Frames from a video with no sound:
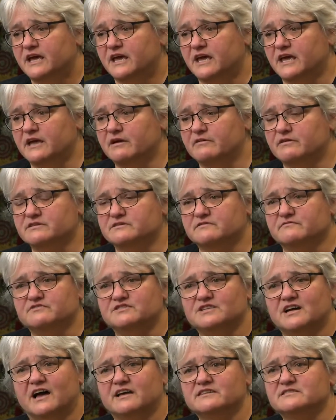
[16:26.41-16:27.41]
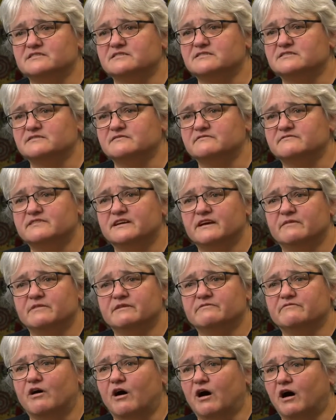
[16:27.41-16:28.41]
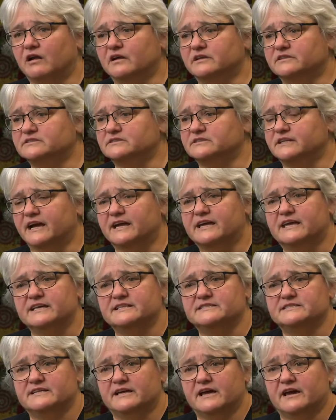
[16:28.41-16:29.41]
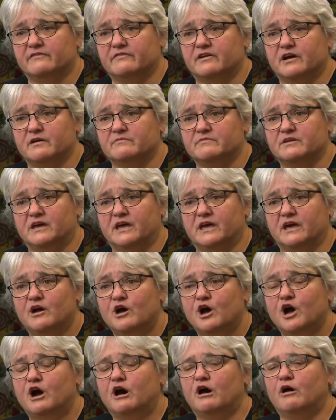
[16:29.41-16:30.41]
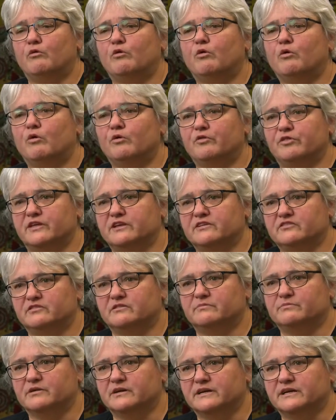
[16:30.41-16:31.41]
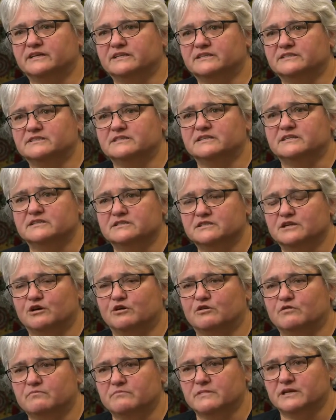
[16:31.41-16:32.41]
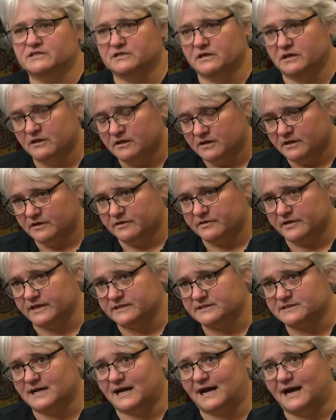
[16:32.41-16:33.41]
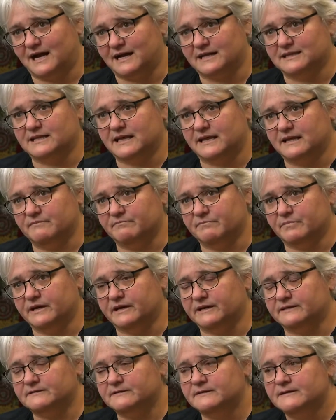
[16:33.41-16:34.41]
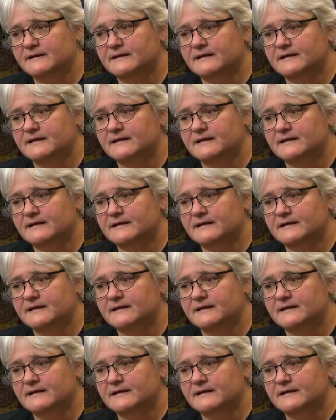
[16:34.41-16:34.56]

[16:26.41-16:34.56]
areas of justice and family violence and our kids in out-of-home care are all things that are being considered to help measure that target, that impact.